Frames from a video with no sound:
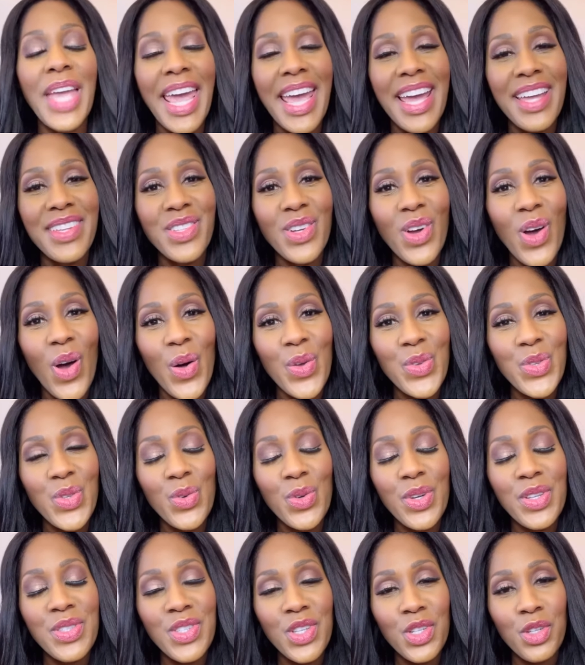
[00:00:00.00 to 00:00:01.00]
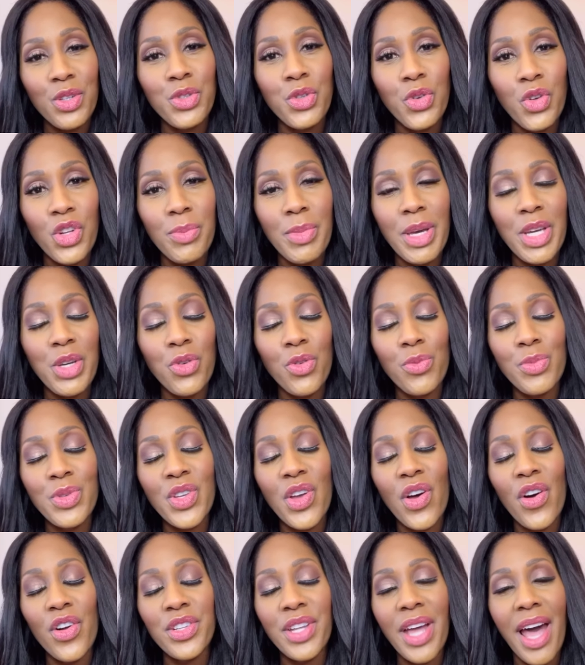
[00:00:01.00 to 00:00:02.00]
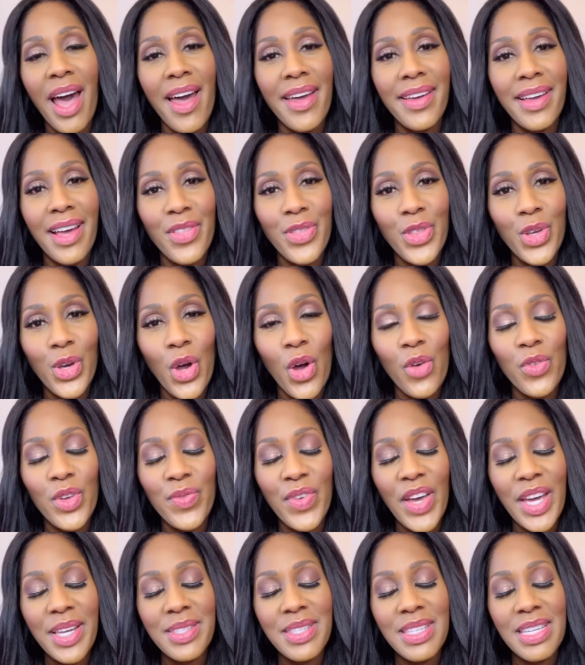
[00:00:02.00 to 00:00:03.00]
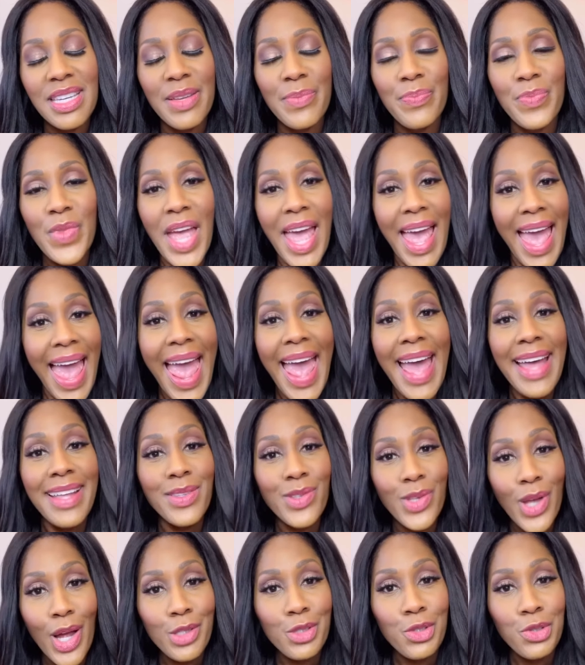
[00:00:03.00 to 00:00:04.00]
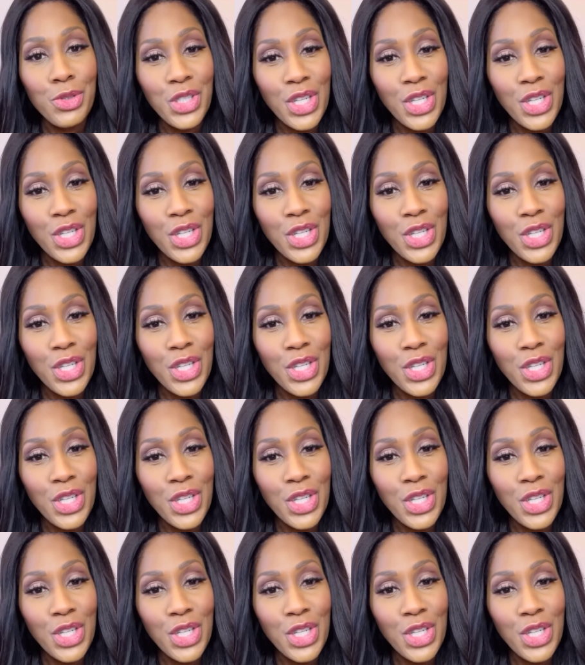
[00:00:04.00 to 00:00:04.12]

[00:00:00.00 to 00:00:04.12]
and uh, also consider joining my groups called I Got the COVID Vaccine and Dr.